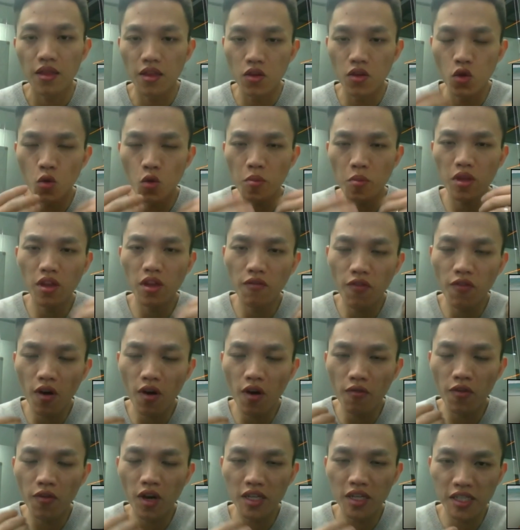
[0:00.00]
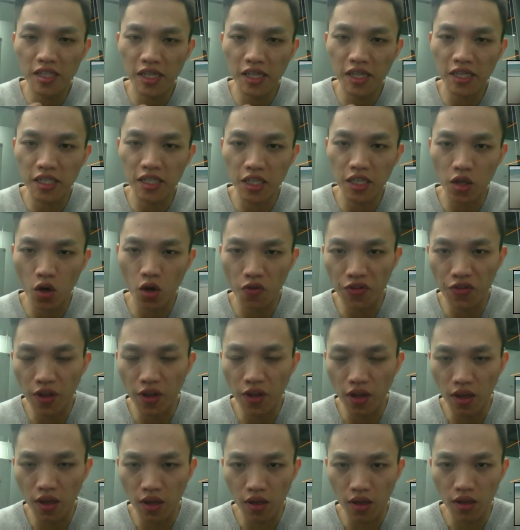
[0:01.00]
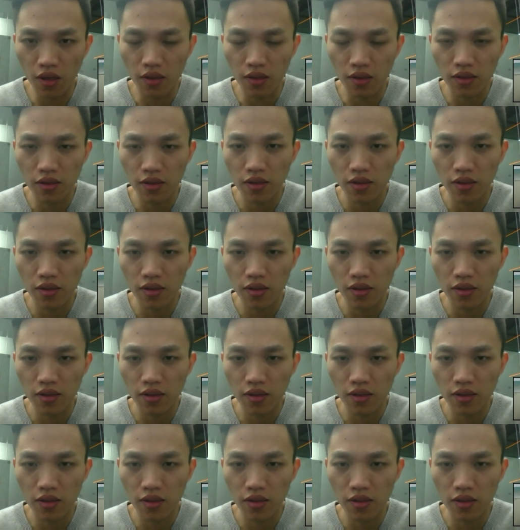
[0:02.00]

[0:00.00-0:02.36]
You mean the volatility of the...